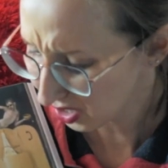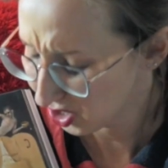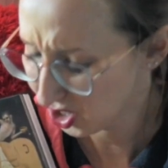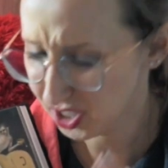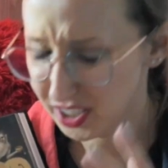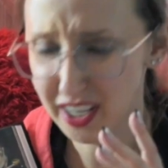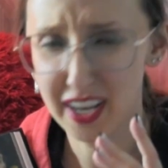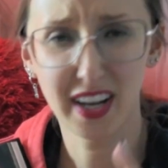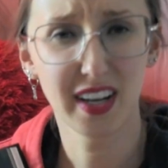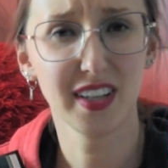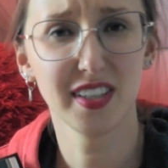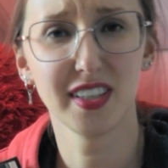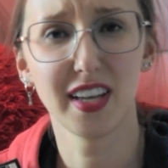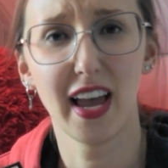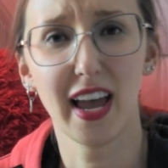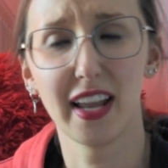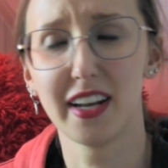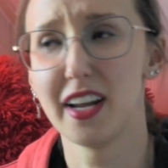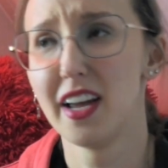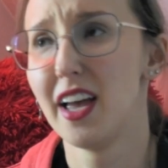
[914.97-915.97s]
Just like I
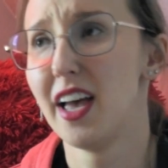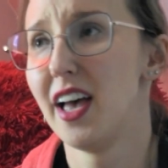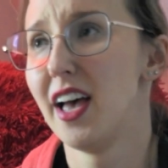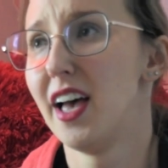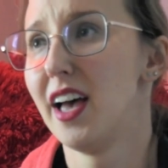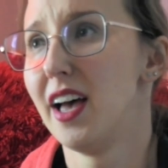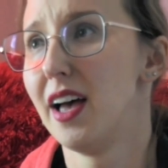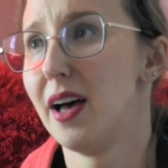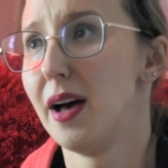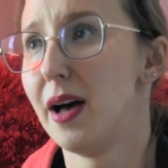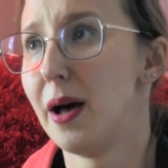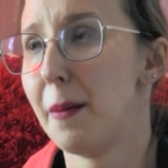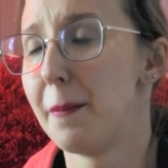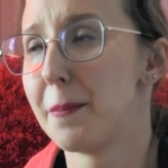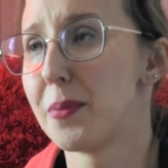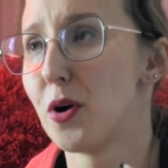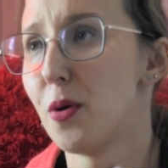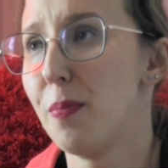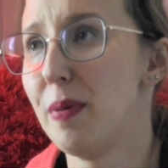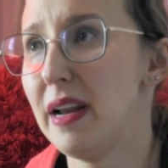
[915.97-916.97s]
said,
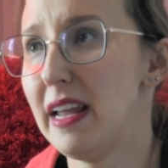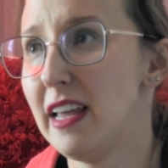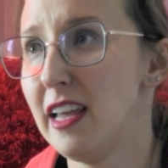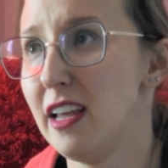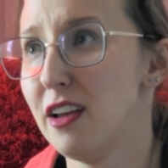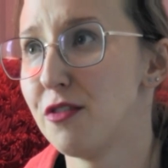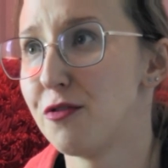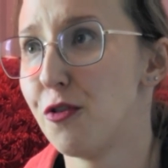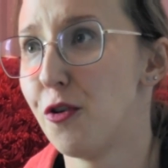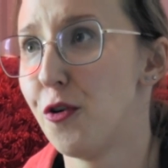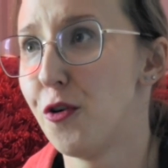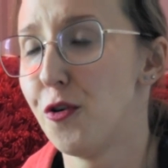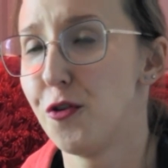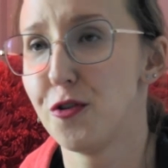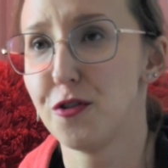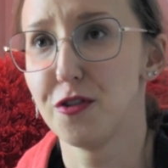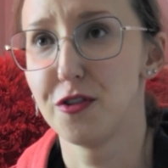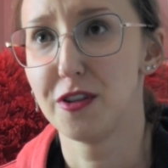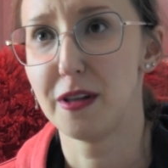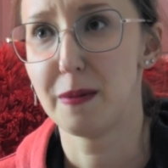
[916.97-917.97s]
probably for
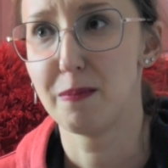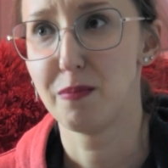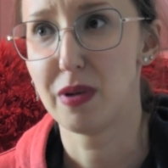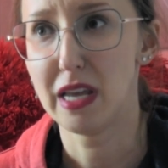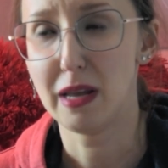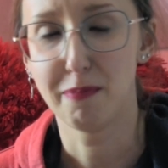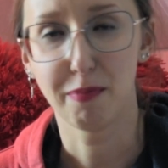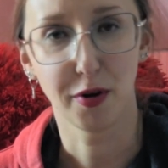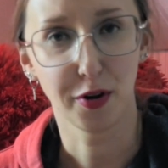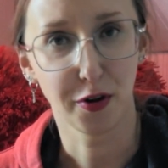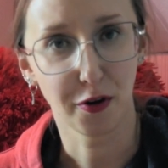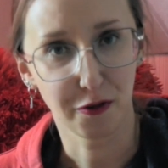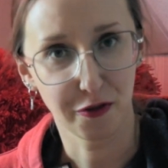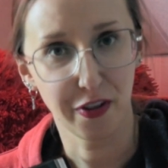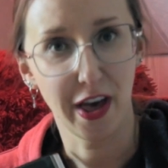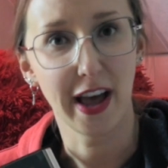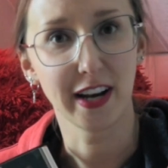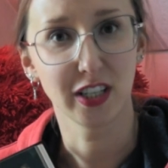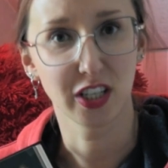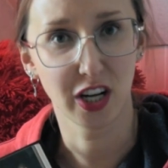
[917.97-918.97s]
the people of
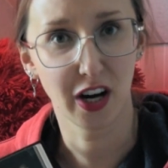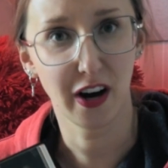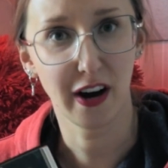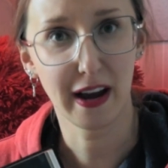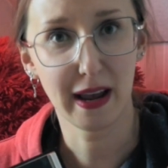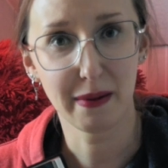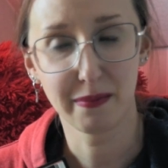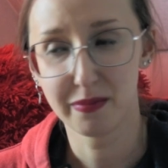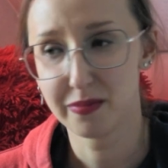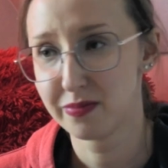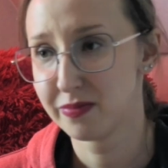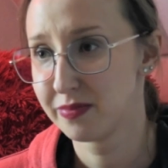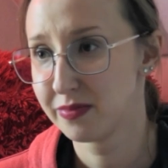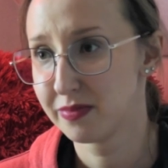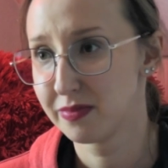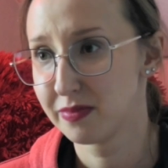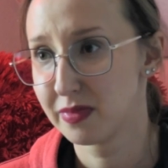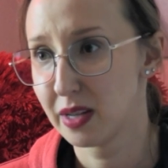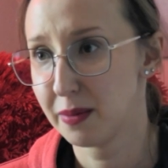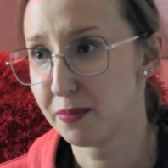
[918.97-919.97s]
that time,
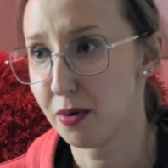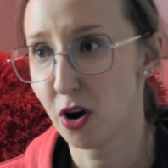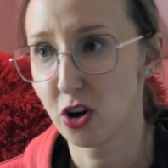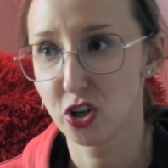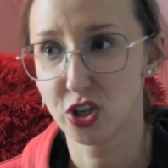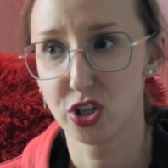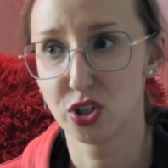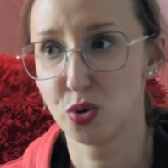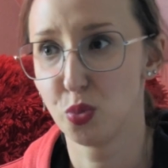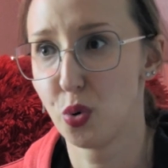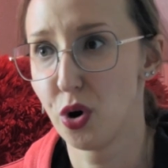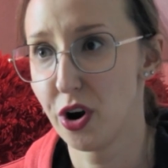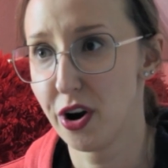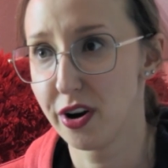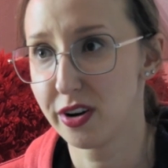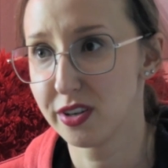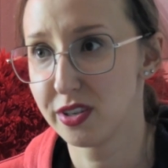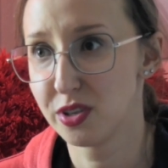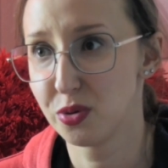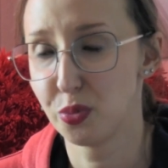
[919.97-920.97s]
Bosch's
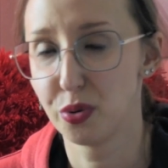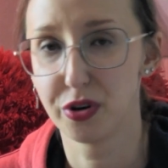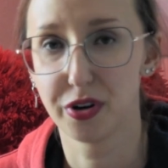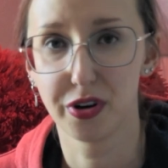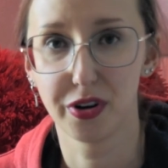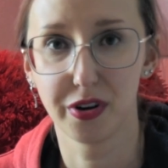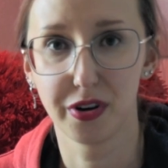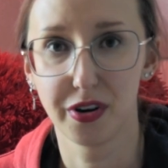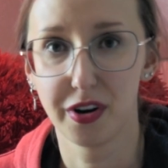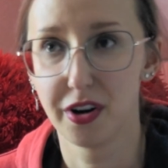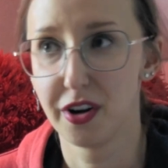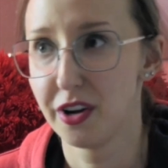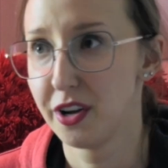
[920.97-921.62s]
works were